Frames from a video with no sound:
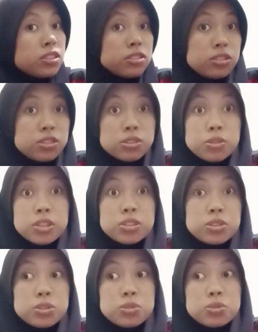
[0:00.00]
just going
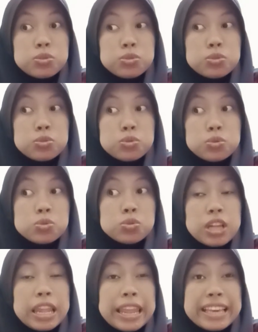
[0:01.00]
to
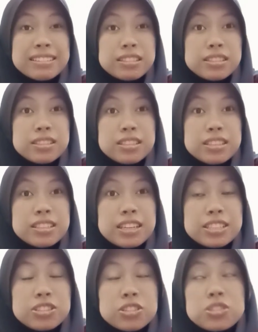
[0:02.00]
collect in
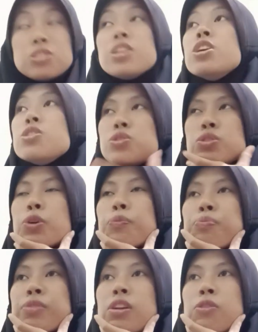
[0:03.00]
literature. So,
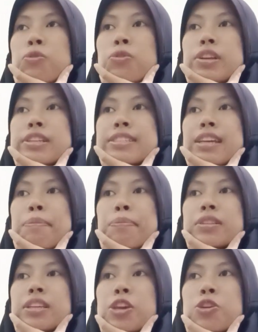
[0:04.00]
for
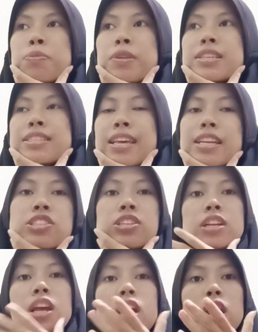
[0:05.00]
example, the
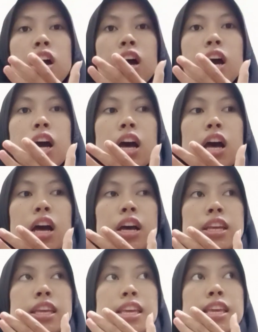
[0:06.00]
humanization.
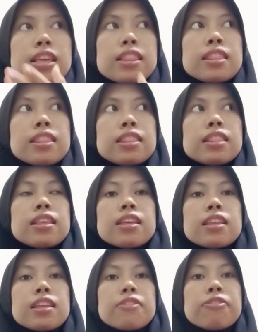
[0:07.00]
In
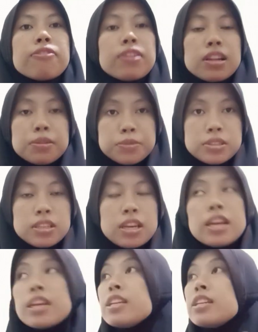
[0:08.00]
the films,
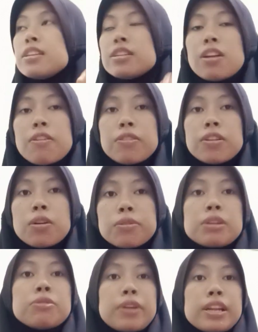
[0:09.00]
in the novel of
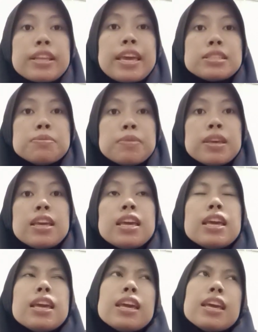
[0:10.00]
The Great Gatsby,
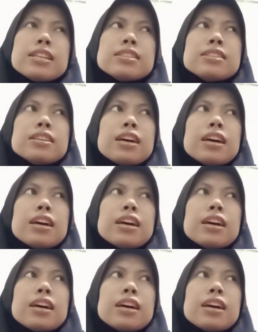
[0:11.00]
it's